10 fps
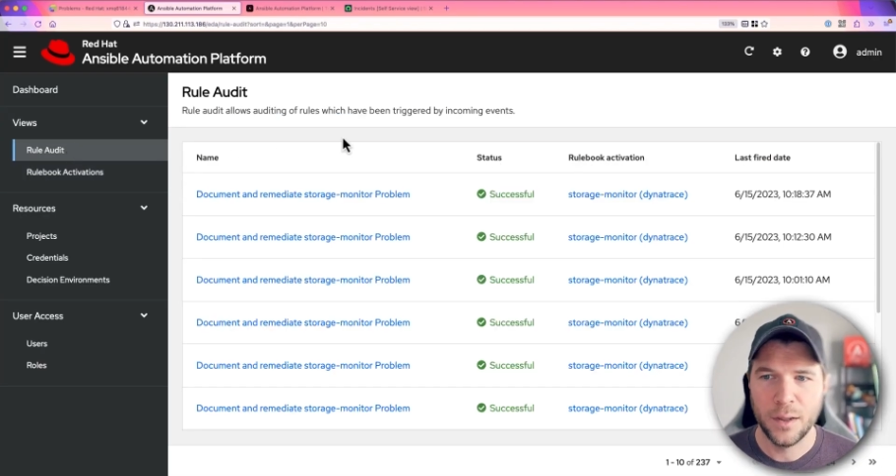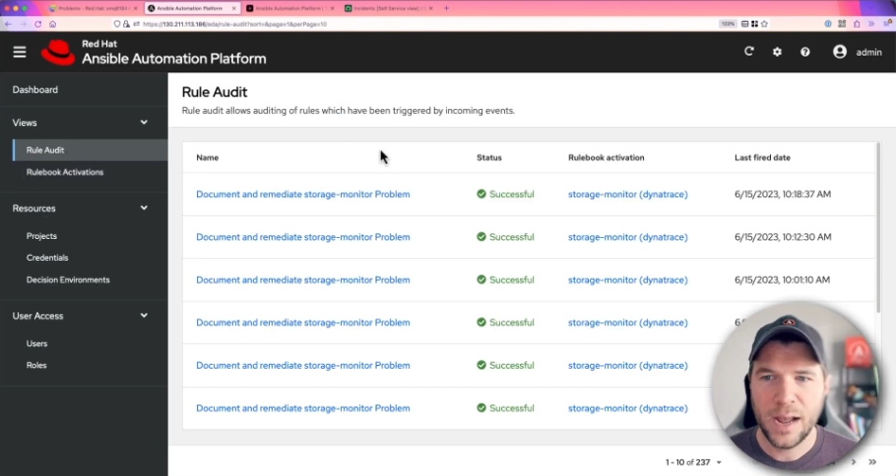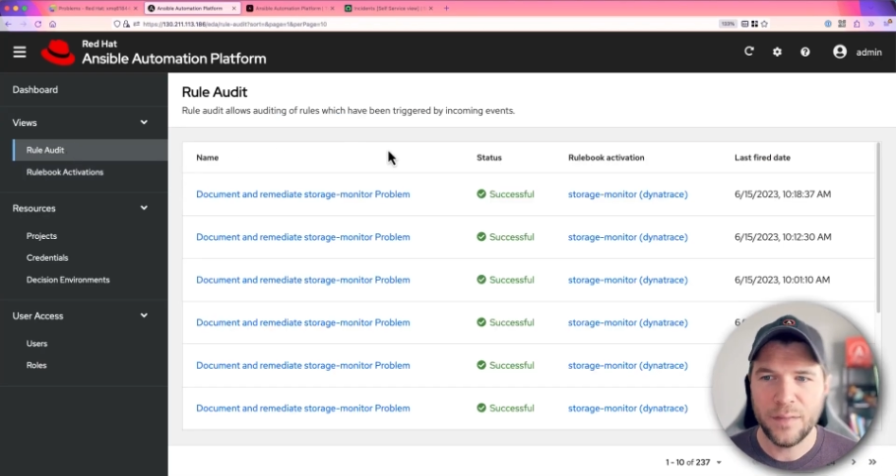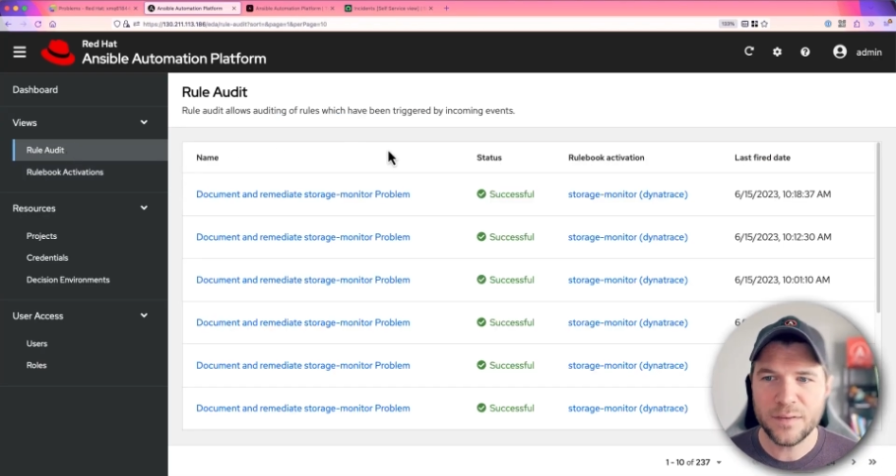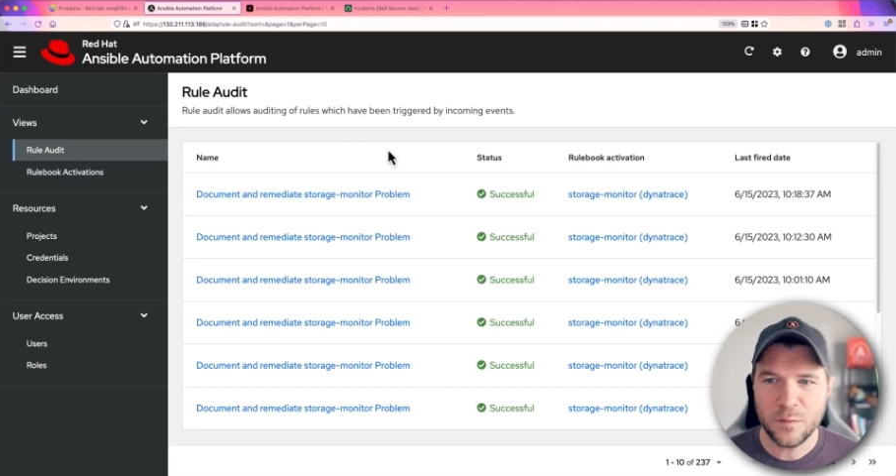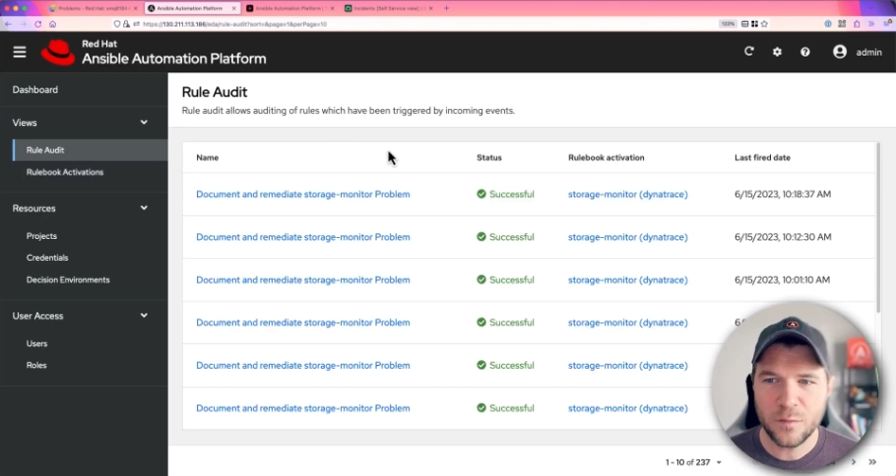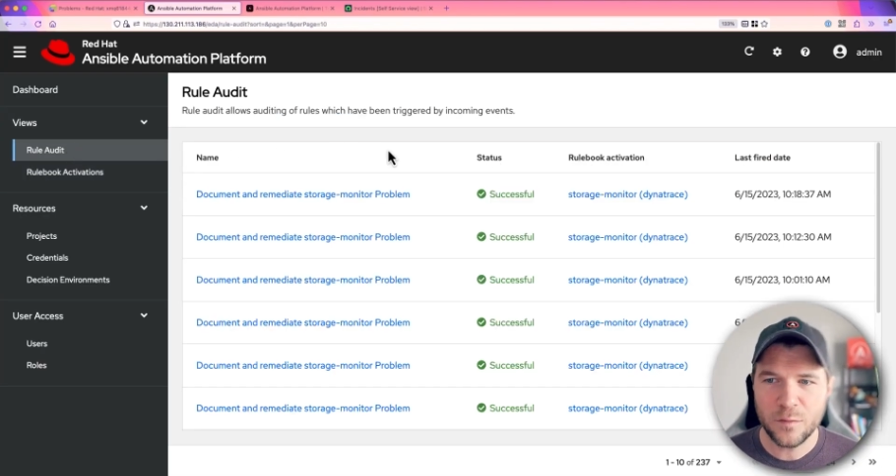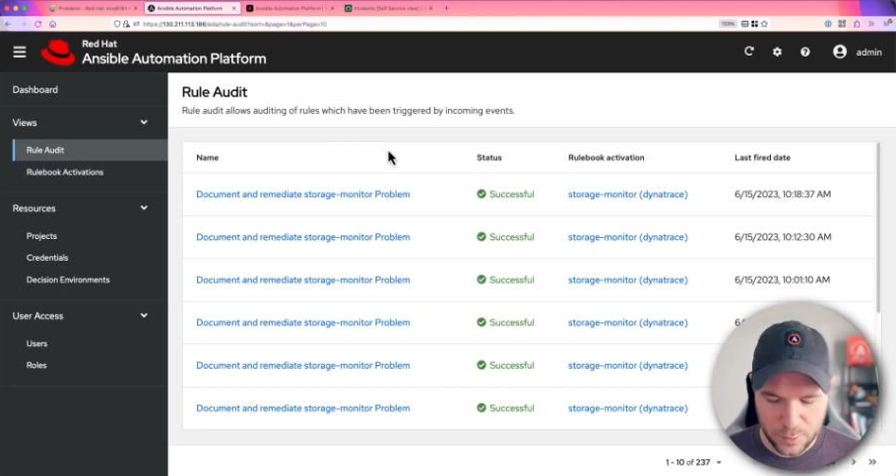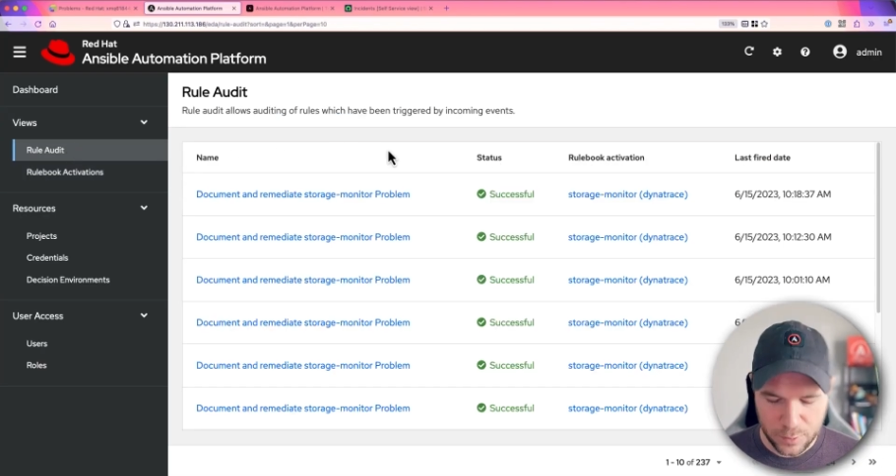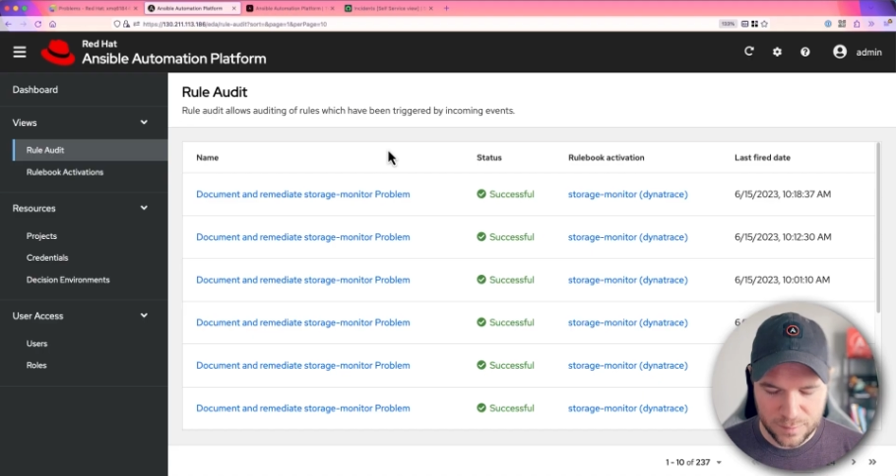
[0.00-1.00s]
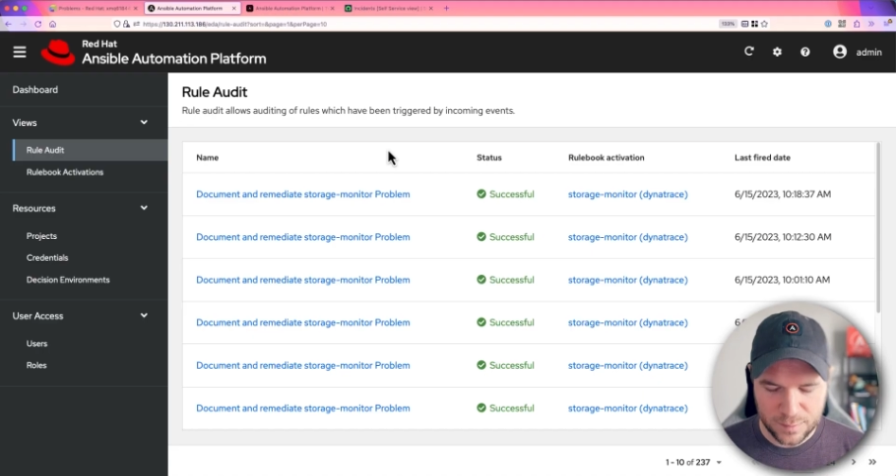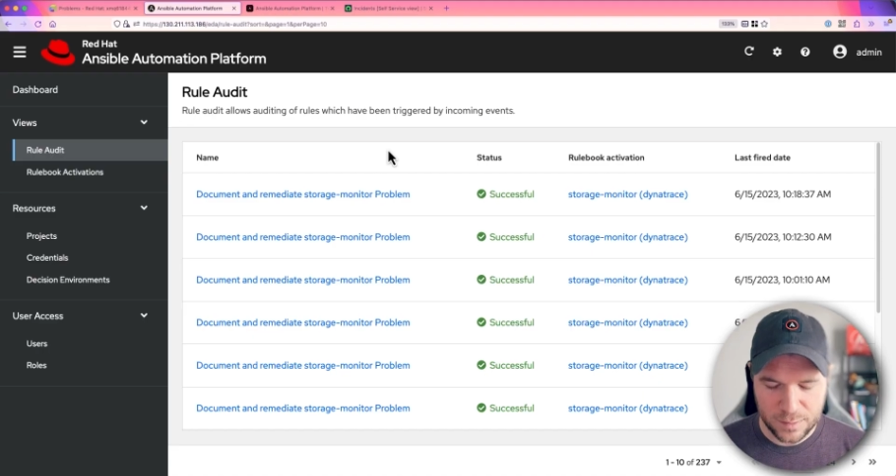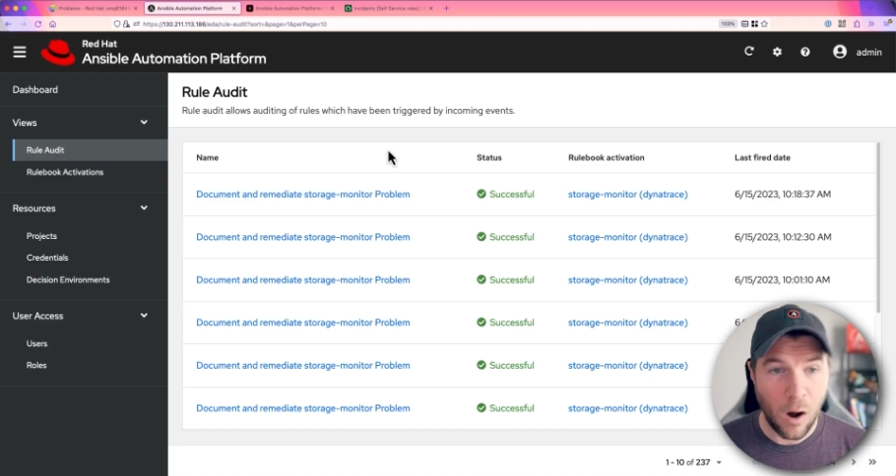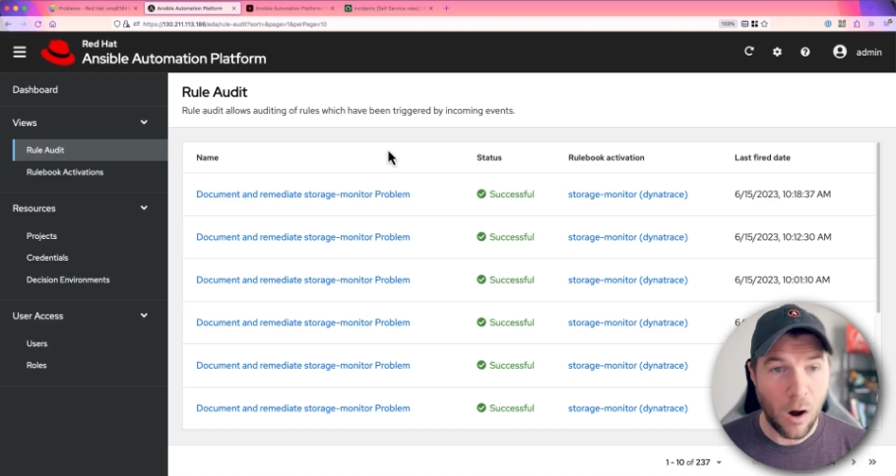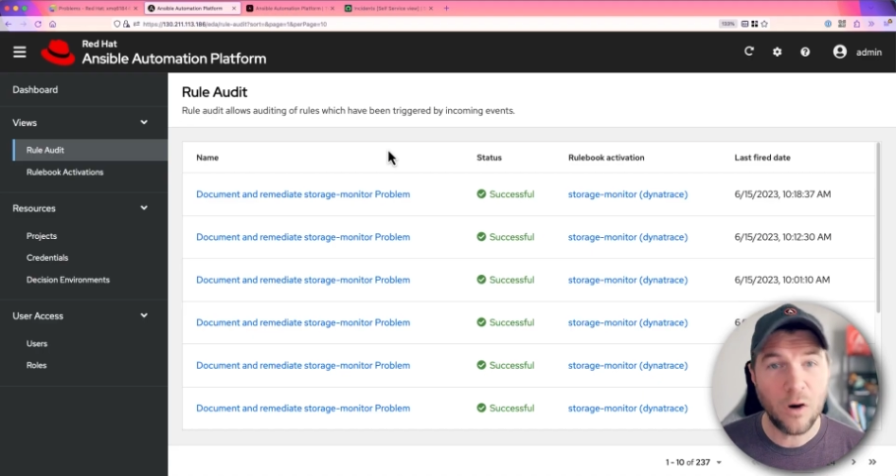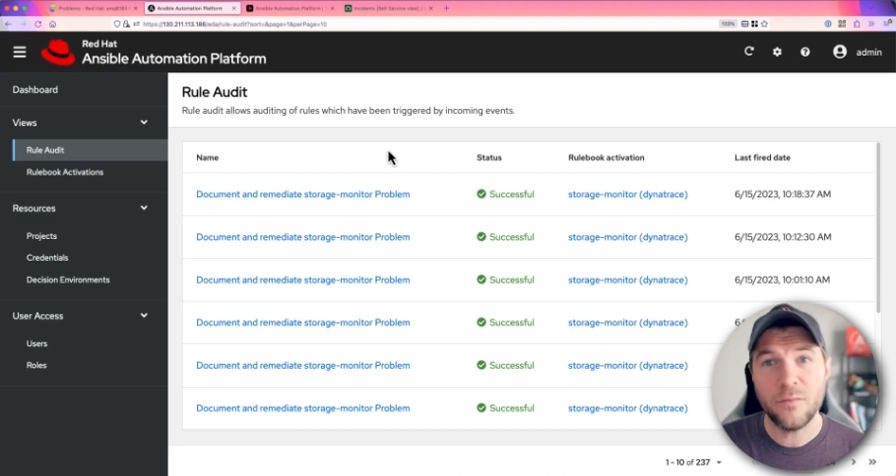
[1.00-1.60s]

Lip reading: And this is where we can see all